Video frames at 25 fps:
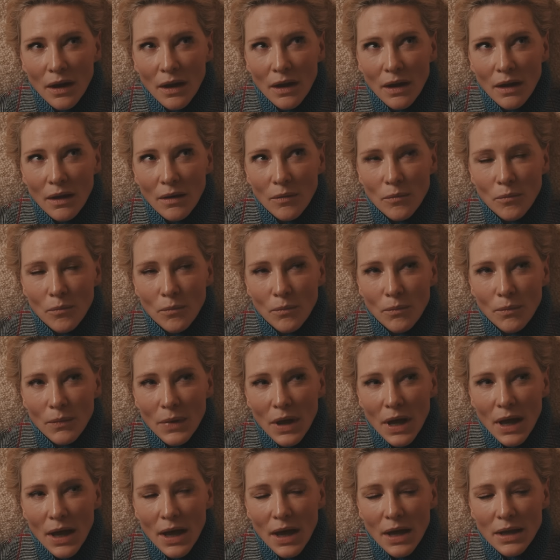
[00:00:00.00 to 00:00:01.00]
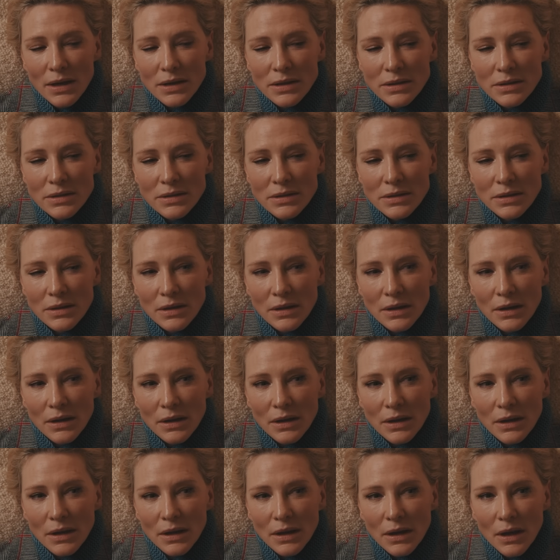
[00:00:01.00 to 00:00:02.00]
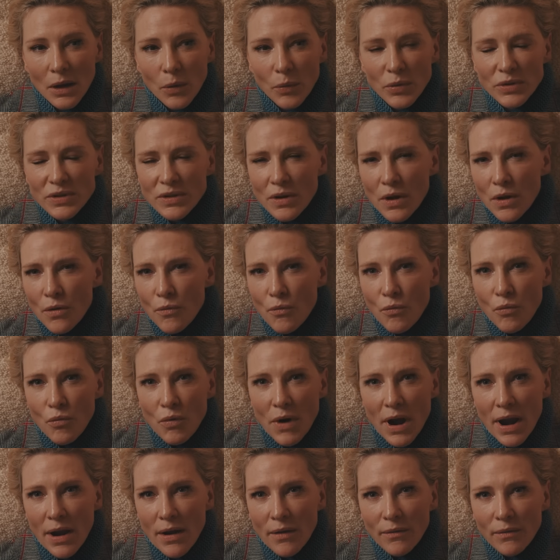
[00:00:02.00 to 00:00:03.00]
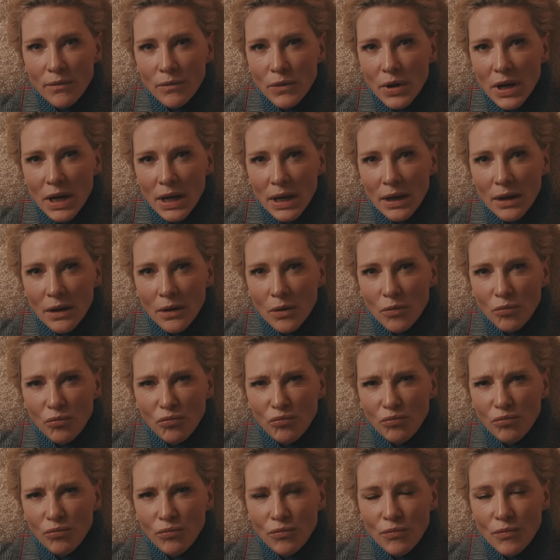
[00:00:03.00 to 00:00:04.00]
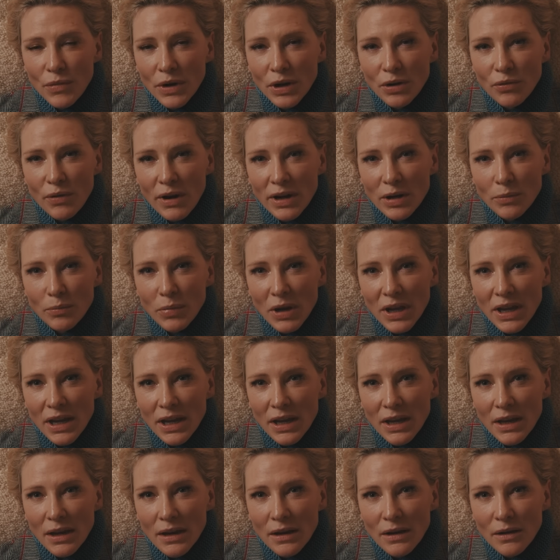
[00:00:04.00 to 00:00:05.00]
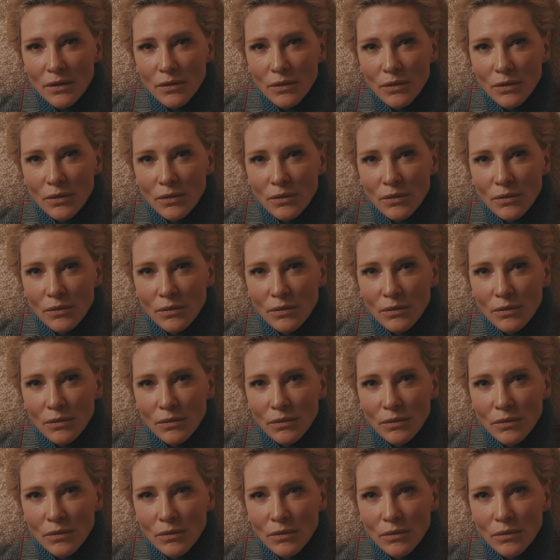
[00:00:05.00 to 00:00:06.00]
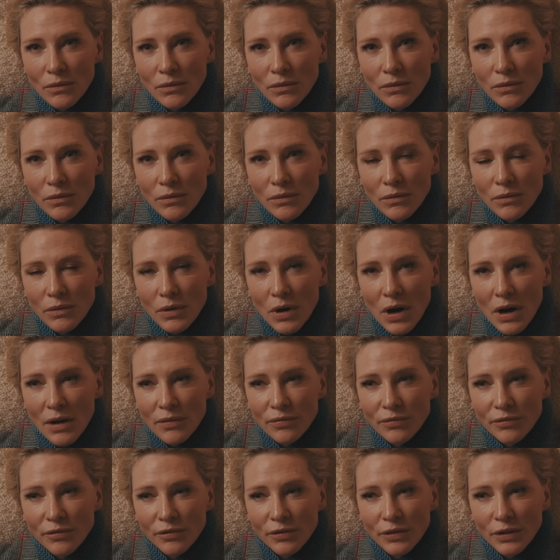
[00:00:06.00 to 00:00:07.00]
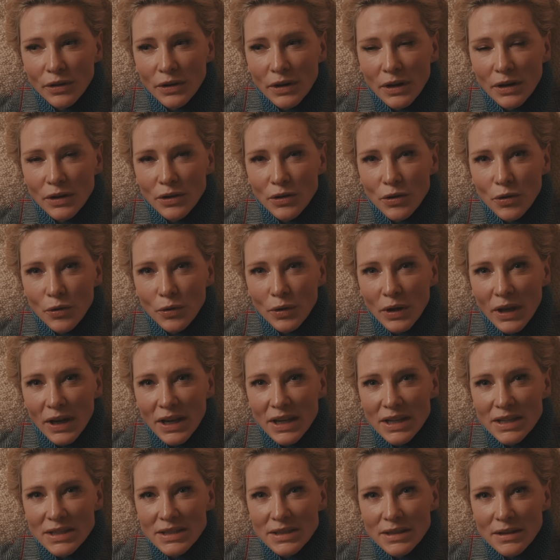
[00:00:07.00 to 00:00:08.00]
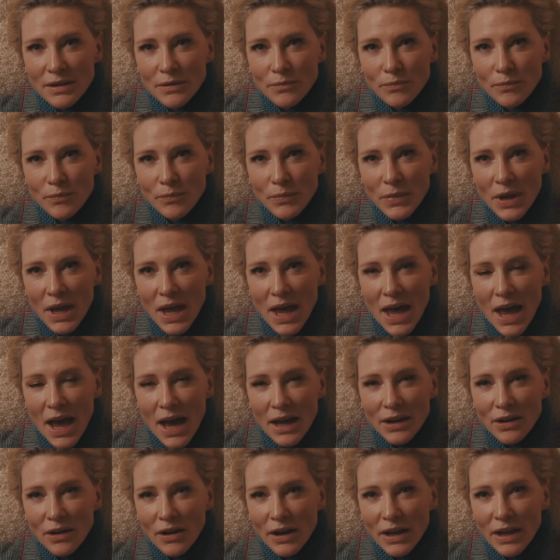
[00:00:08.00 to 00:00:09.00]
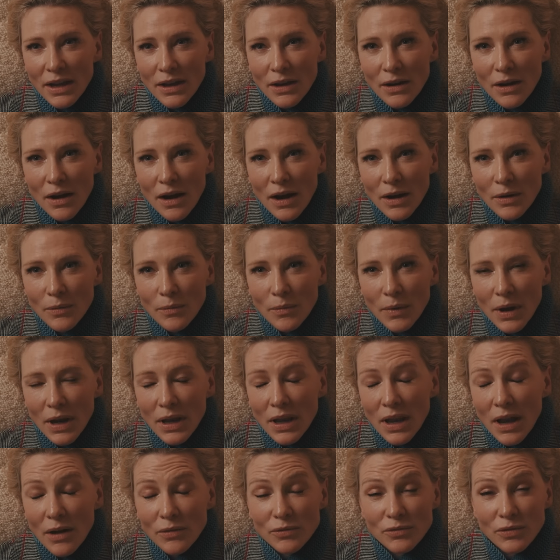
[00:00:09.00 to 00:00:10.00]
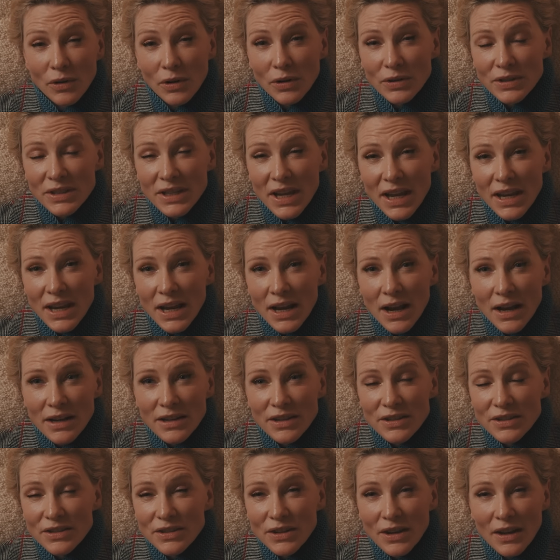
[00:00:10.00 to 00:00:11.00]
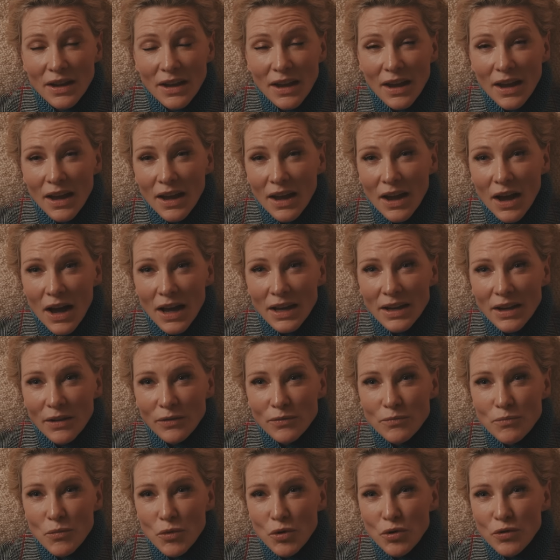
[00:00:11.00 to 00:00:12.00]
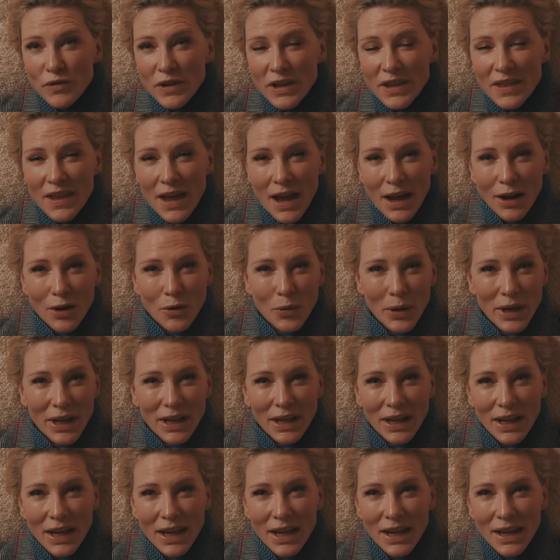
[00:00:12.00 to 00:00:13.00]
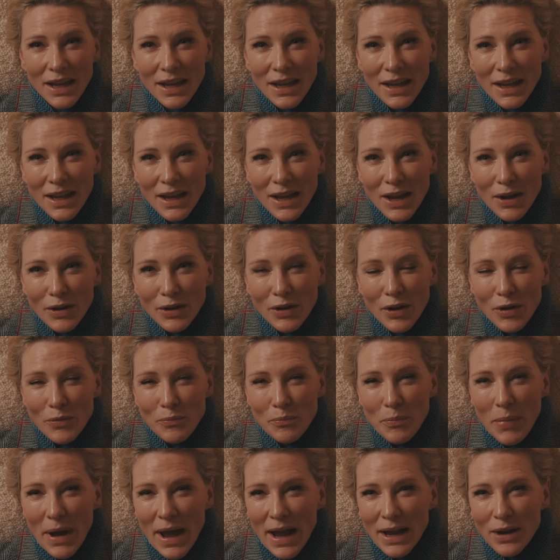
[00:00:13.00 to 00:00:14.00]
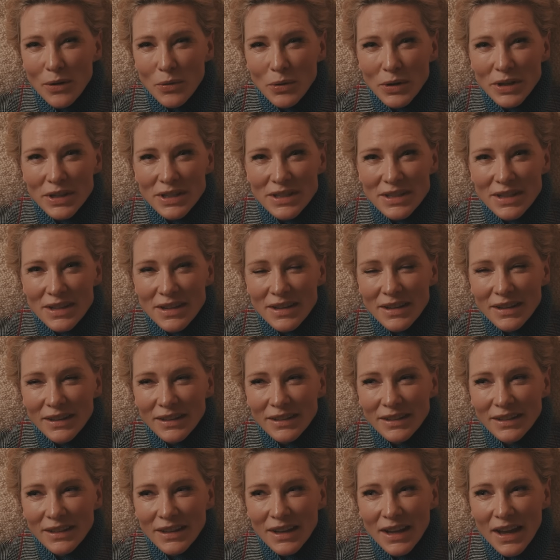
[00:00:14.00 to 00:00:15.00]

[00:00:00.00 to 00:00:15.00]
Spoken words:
and it was really incredibly rough. Like it's and I loved roller skating. I loved moving that quickly, going backwards, and